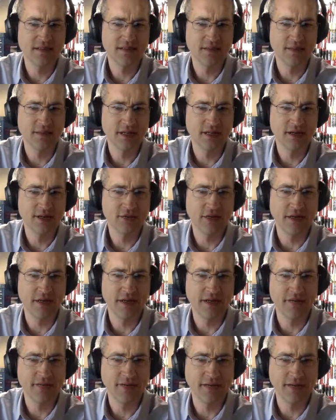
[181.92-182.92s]
some
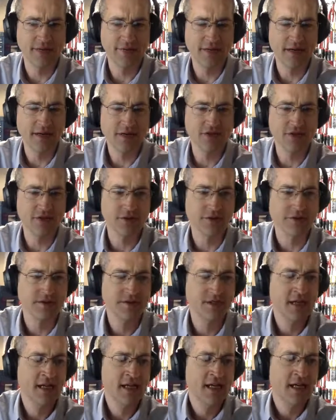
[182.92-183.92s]
electronics manufacturers,
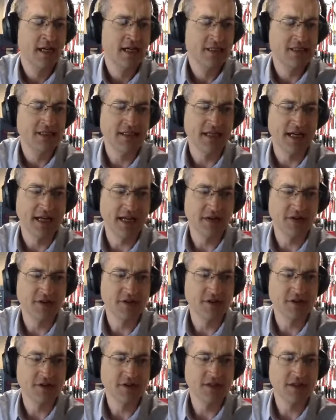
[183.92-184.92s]

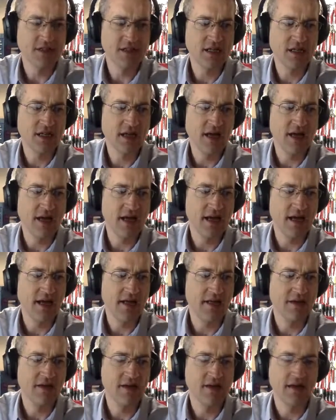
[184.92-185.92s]
designers,
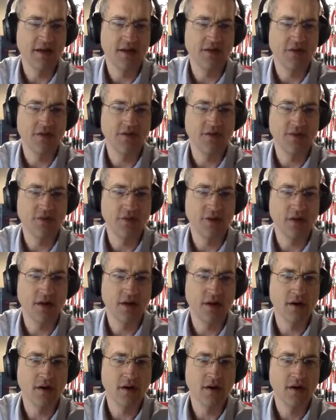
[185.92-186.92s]
and others who
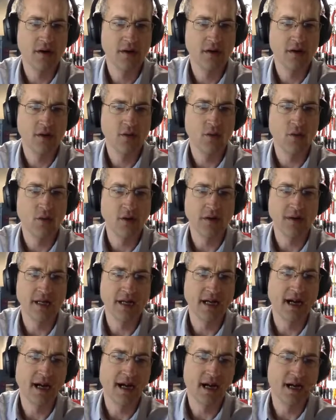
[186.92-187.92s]
are
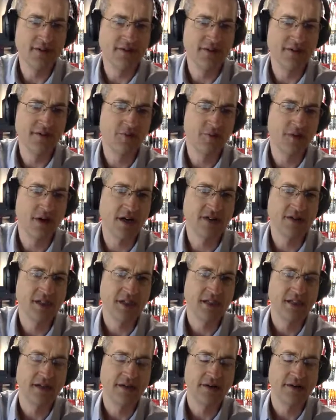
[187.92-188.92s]
working on this
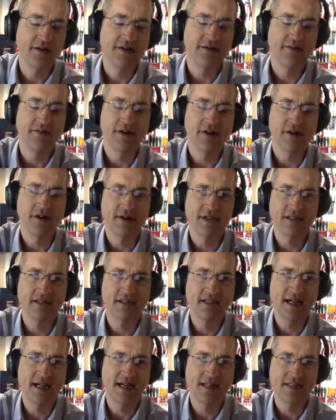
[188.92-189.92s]
project in various
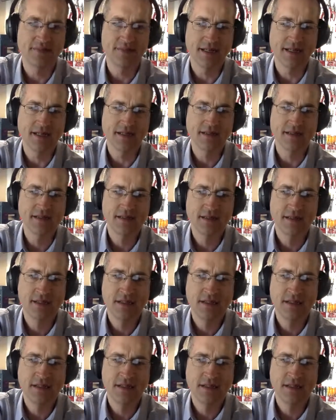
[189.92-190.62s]
aspects.